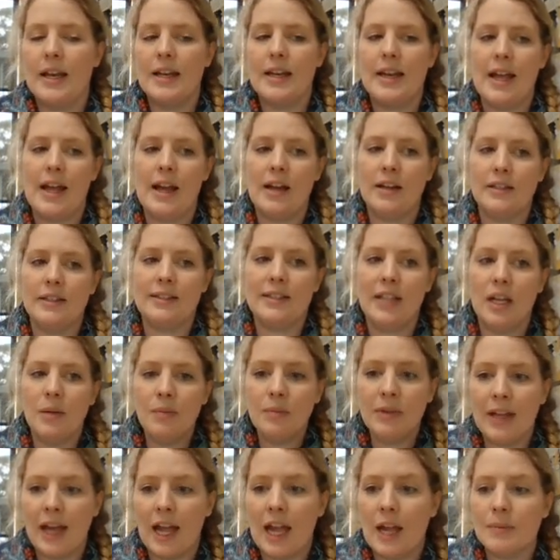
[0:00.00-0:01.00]
Now,
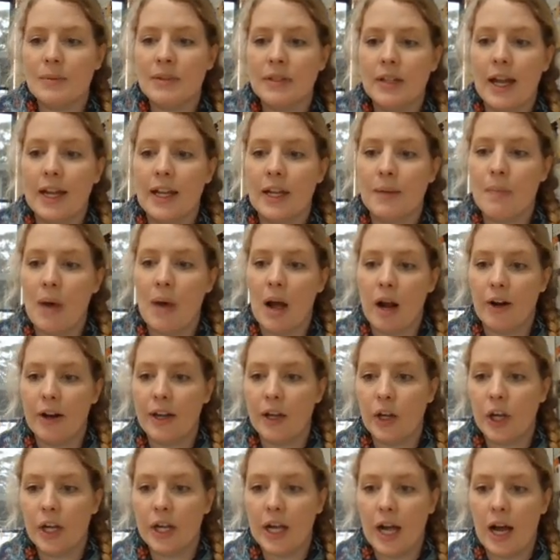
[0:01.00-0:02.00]
some games like
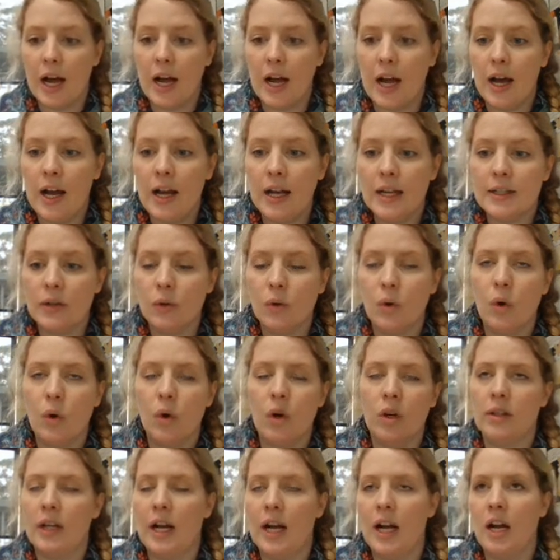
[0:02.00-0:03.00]
Mario Kart
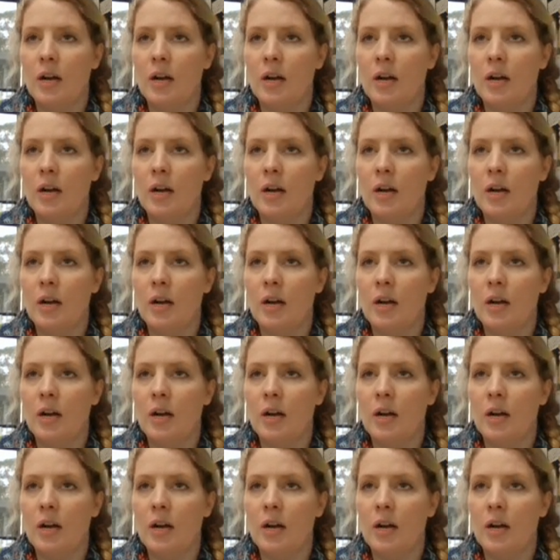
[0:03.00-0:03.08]
or